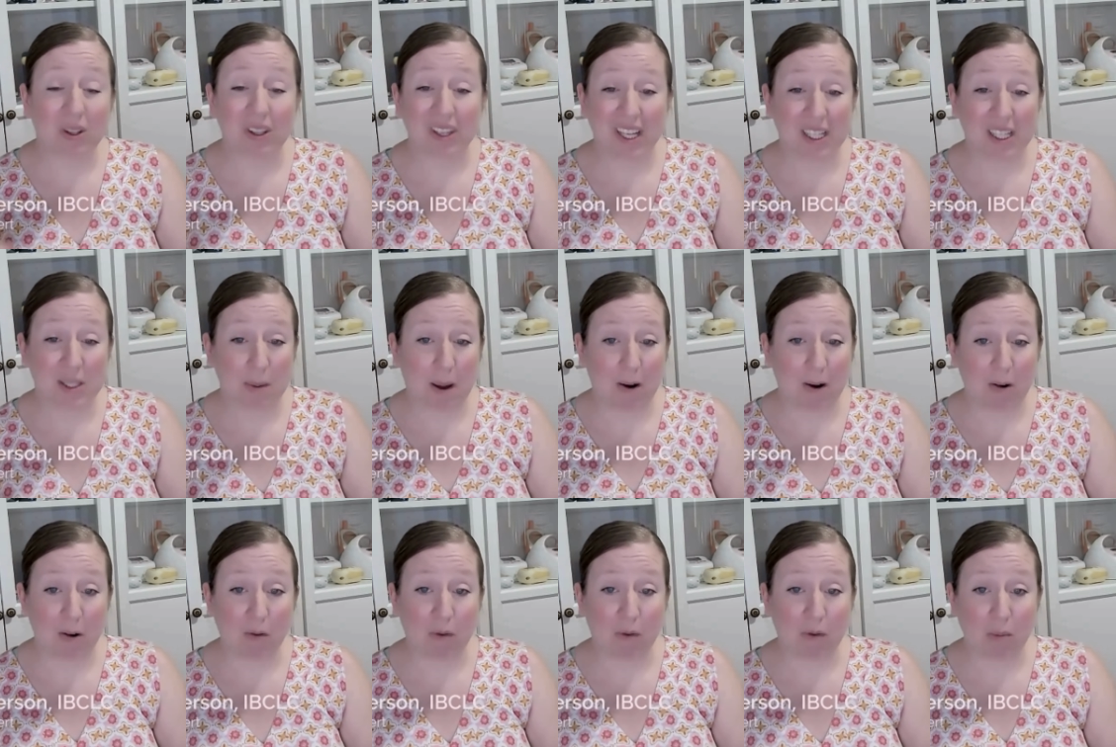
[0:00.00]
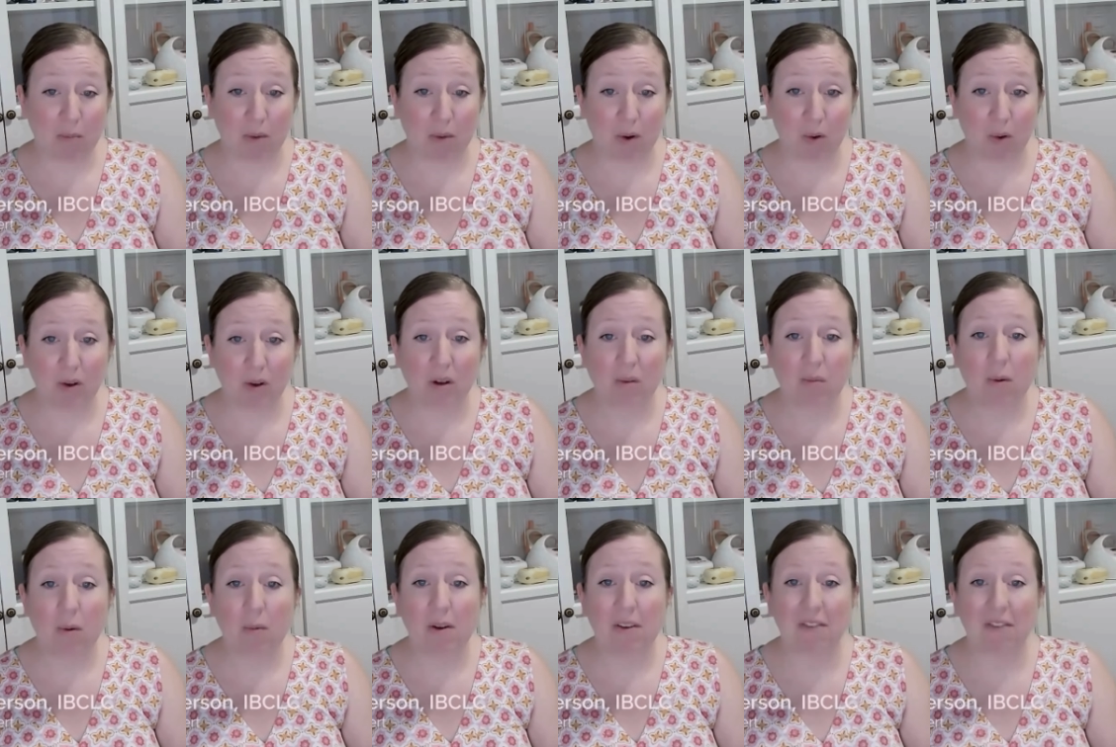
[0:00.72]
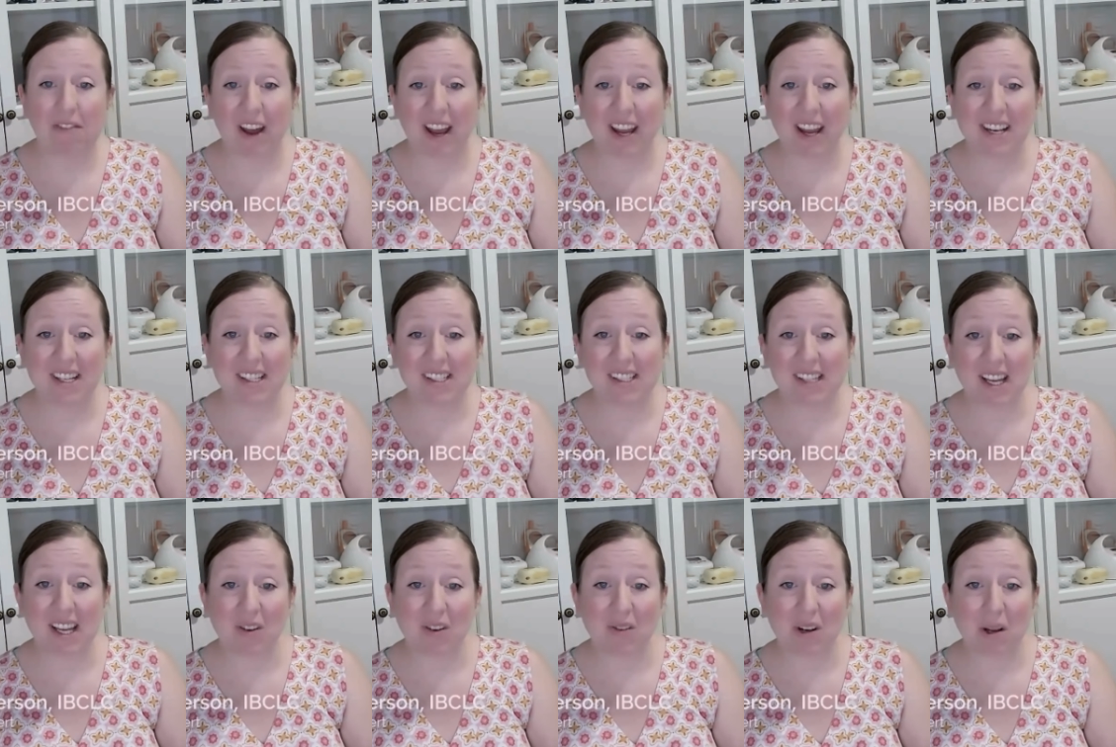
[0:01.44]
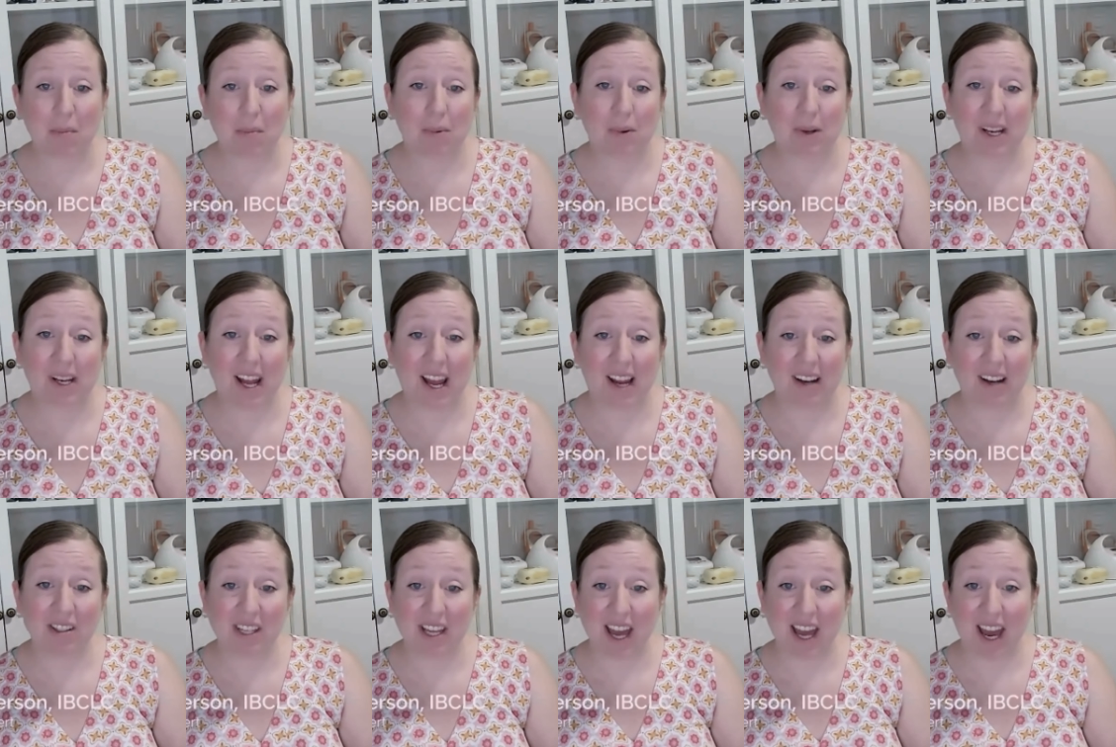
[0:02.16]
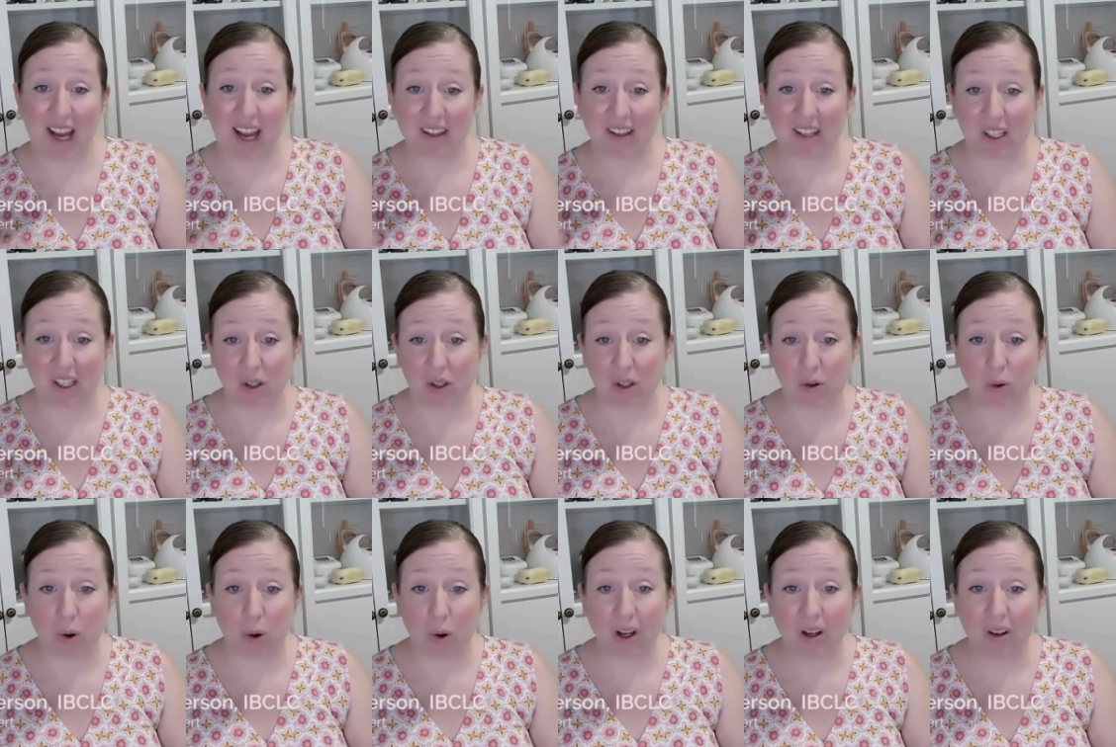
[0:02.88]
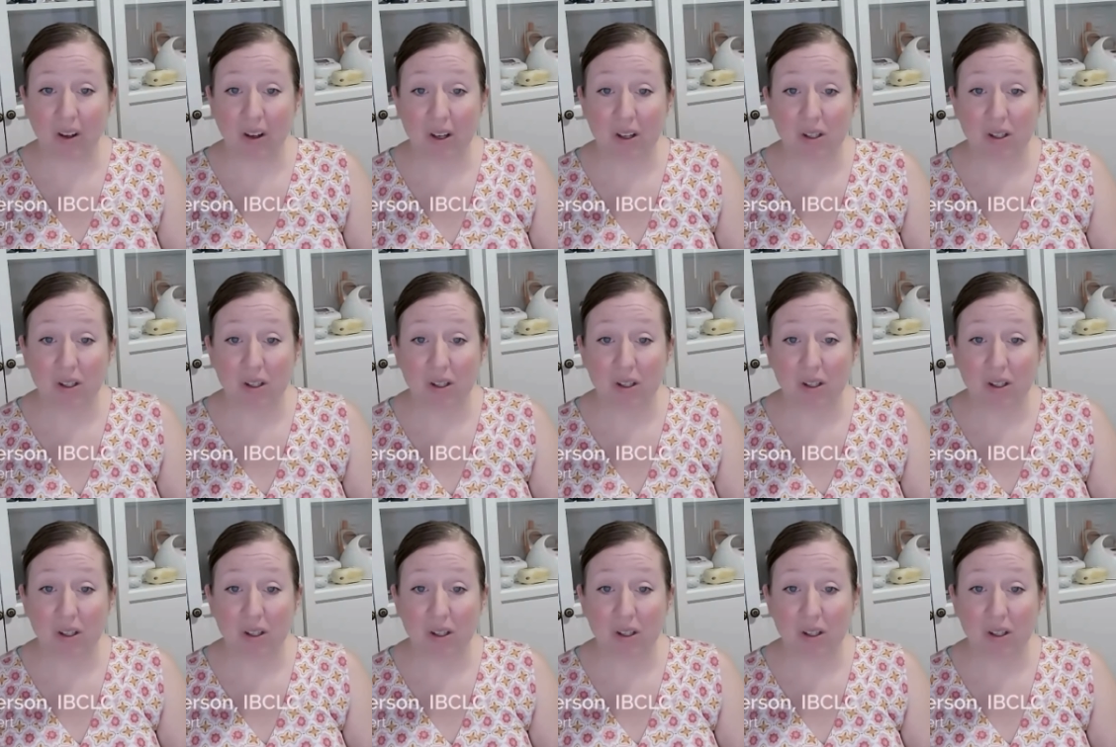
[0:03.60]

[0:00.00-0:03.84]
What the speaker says: less powerful motor, what we find is that your nipple can actually act like a cork.